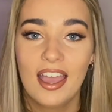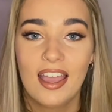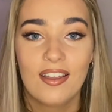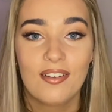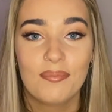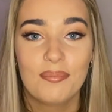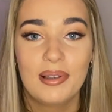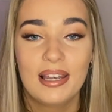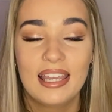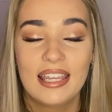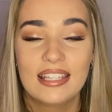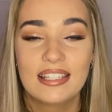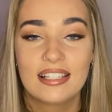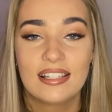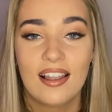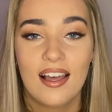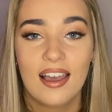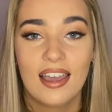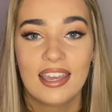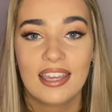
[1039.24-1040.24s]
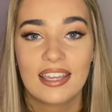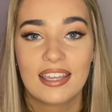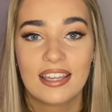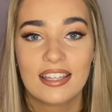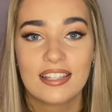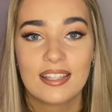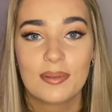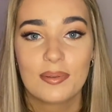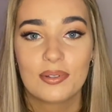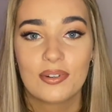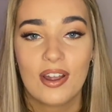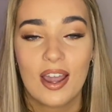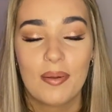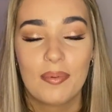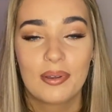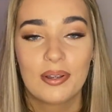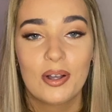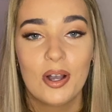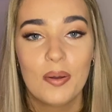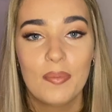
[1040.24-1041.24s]
please like, subscribe
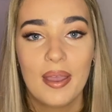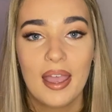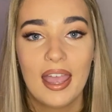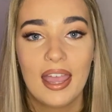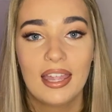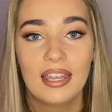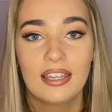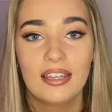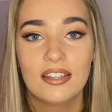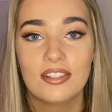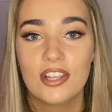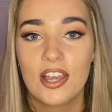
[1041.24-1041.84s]
and comment,